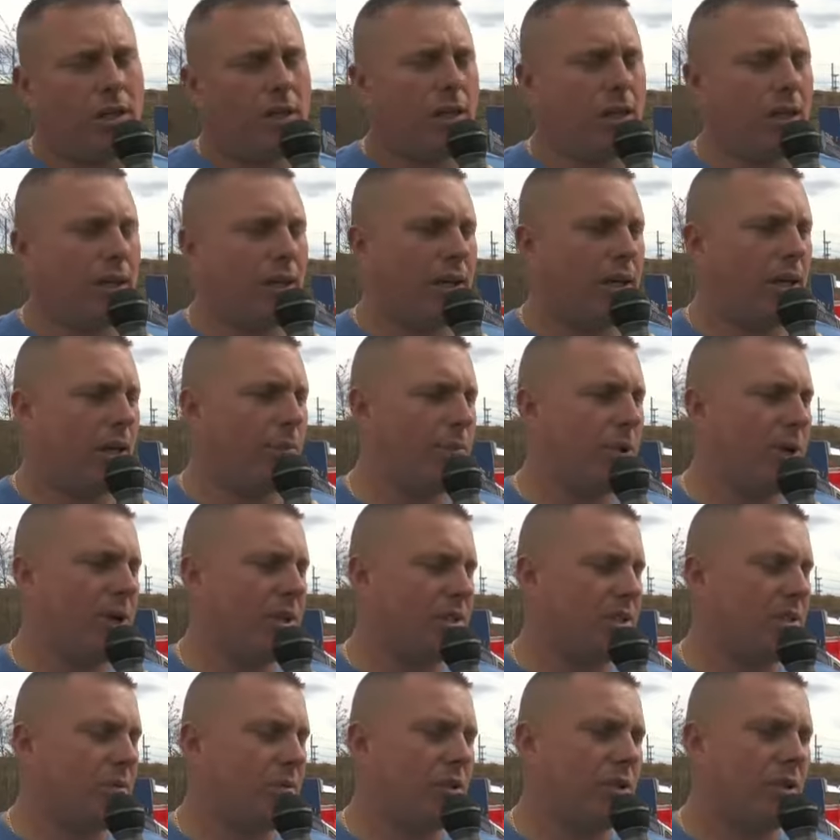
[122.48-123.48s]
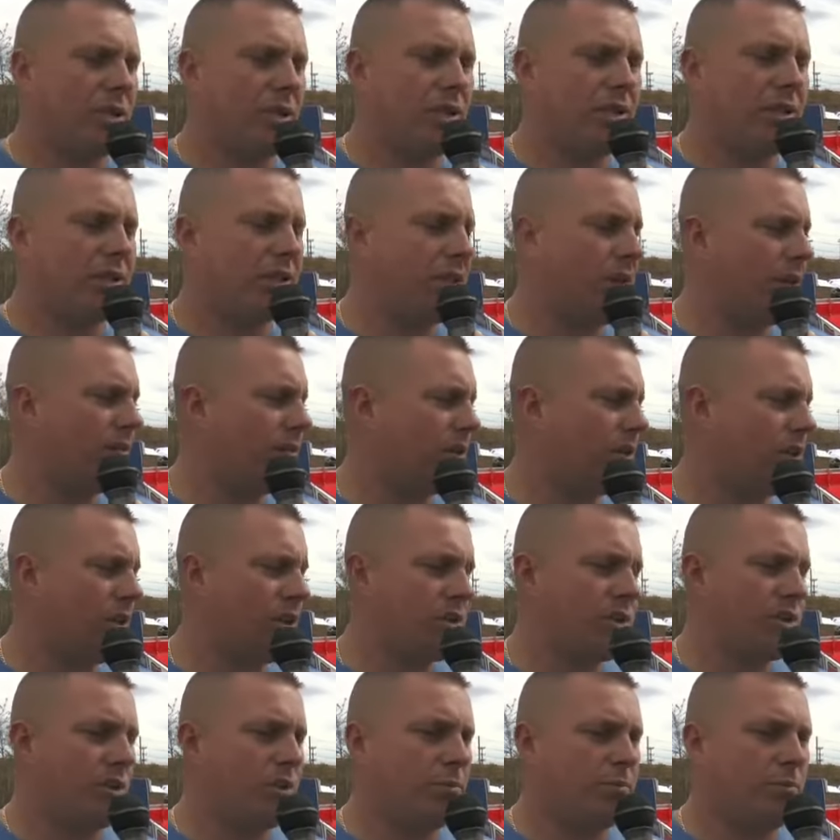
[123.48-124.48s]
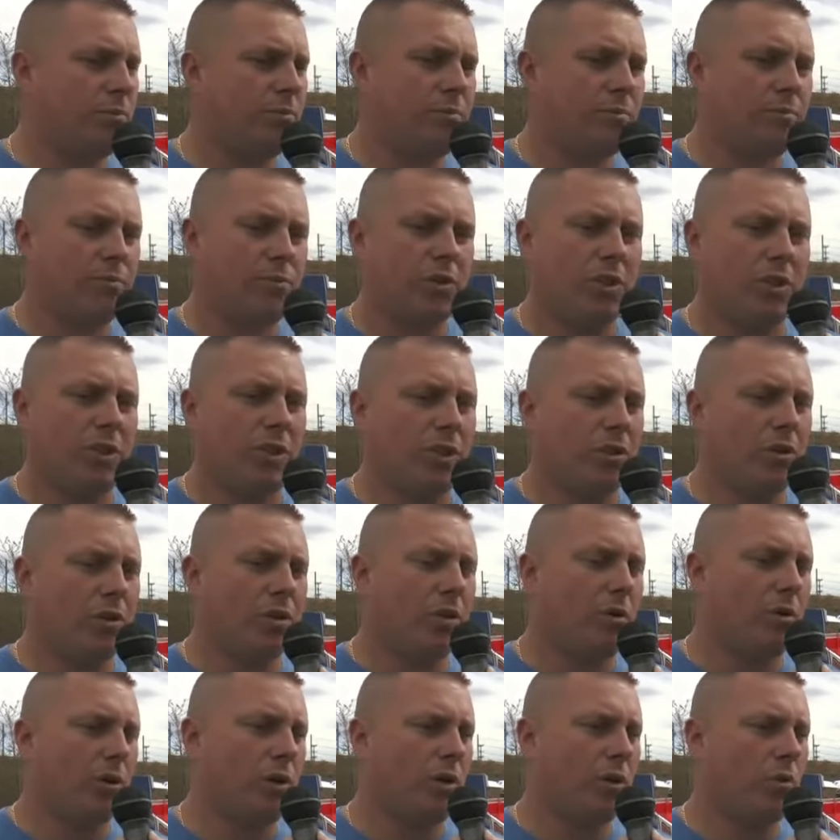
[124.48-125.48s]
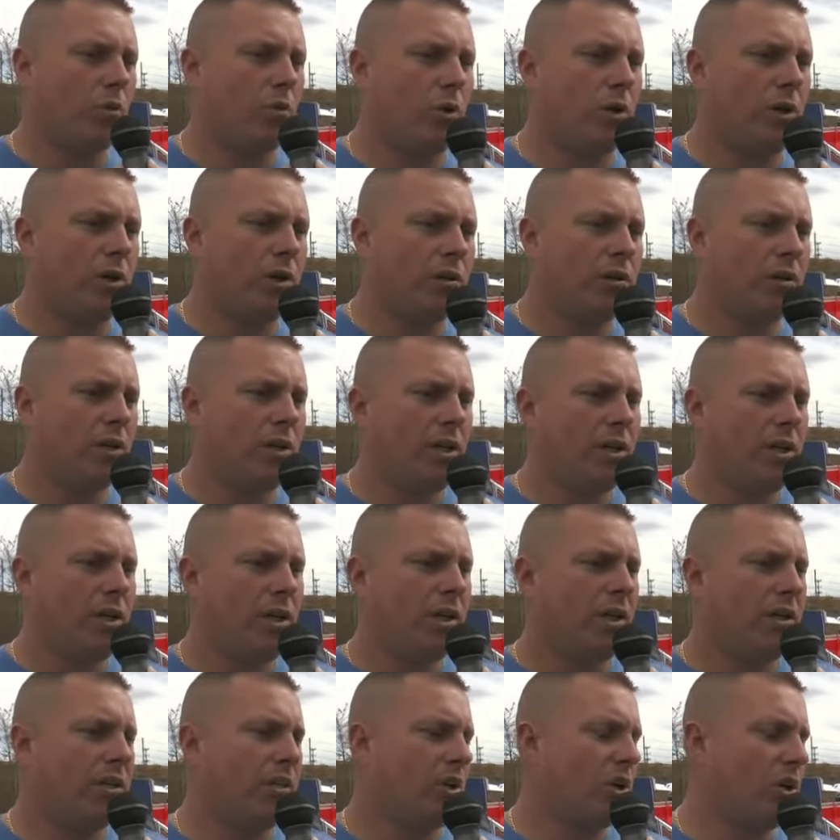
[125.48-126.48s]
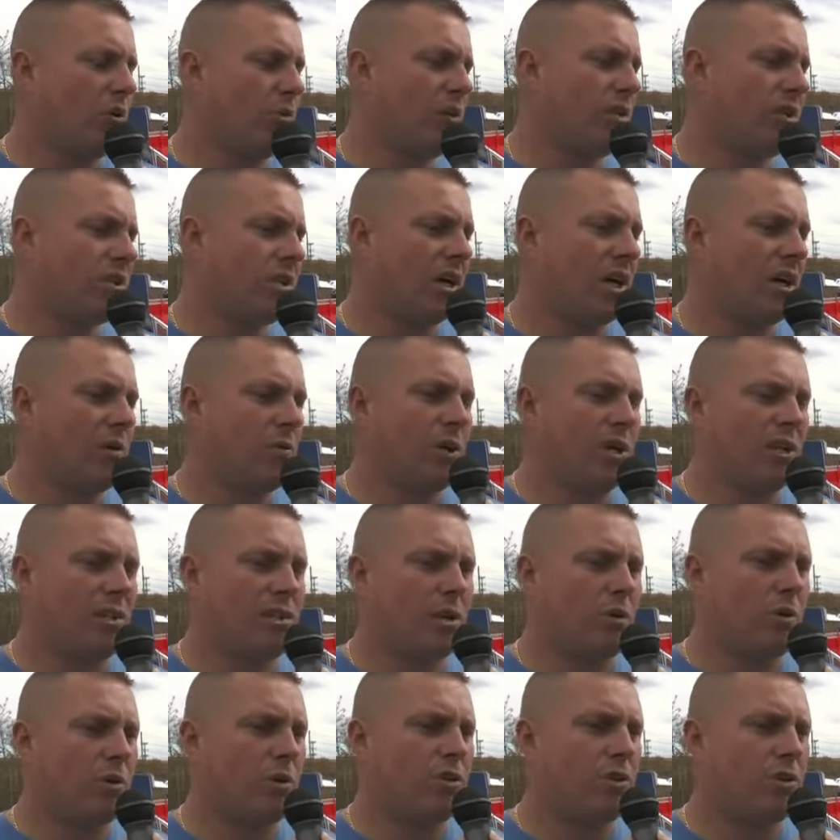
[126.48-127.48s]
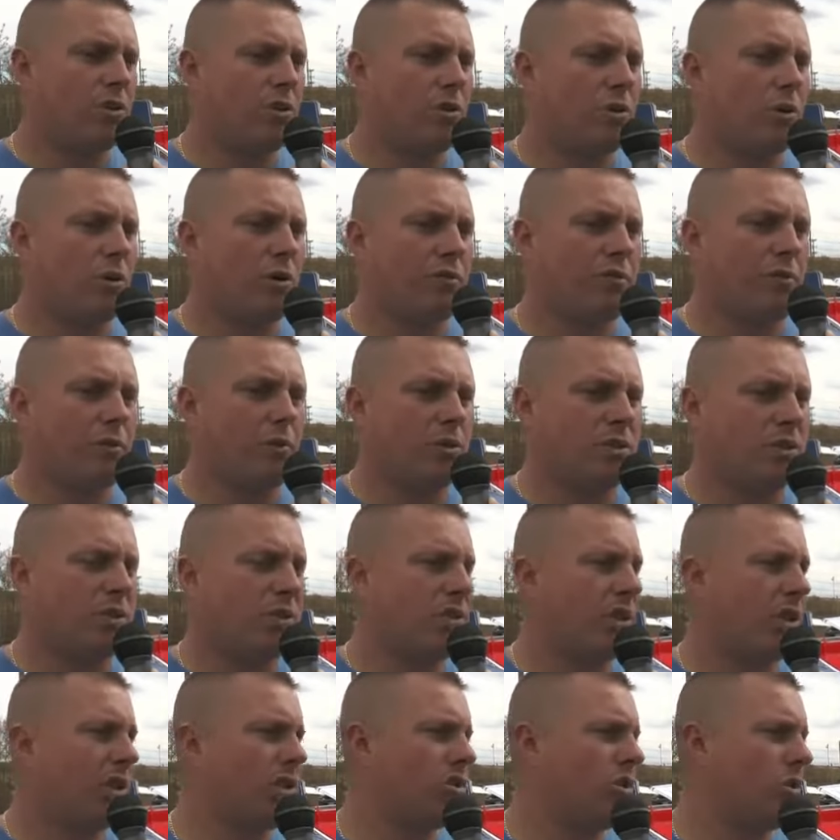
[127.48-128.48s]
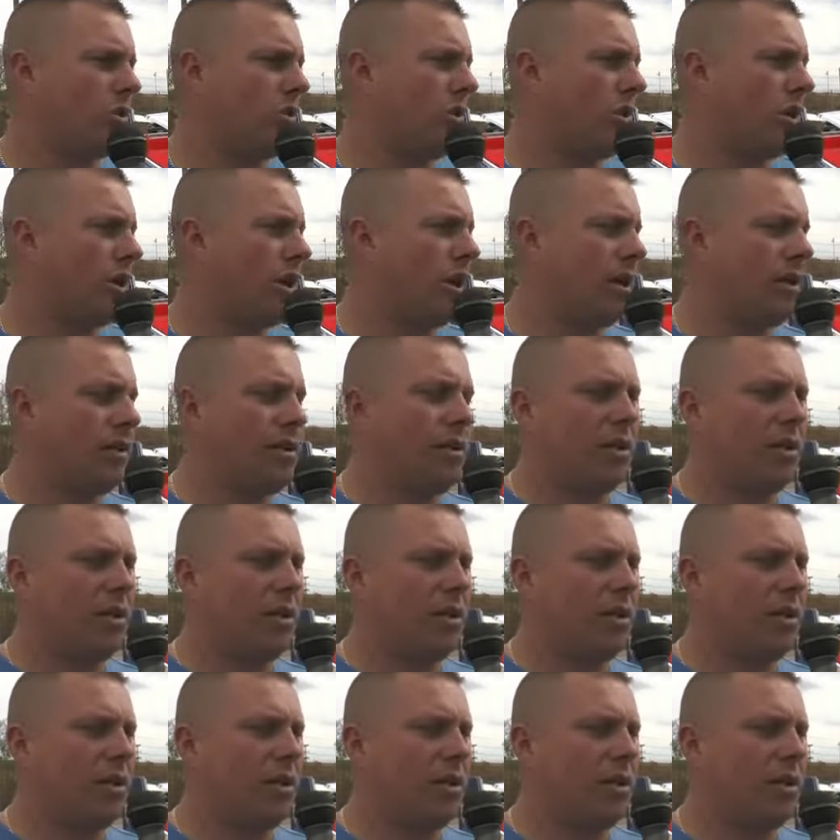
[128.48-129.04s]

I got past him clean, never touched him. You know, going into one, he turned me sideways. I wasn't sure if it was intentional or not.